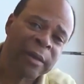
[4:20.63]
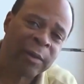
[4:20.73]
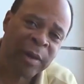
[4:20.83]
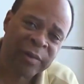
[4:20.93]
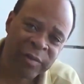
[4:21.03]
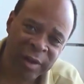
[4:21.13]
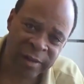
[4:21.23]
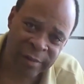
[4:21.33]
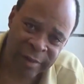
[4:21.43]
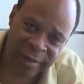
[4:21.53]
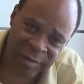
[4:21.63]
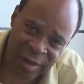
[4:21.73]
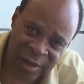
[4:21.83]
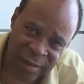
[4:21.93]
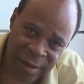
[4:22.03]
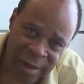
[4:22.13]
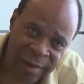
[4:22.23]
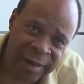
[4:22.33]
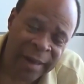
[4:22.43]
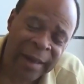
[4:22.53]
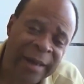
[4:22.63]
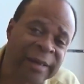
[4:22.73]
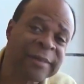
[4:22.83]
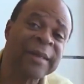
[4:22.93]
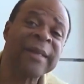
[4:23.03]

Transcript: you want cheese on the chili dog? And I said,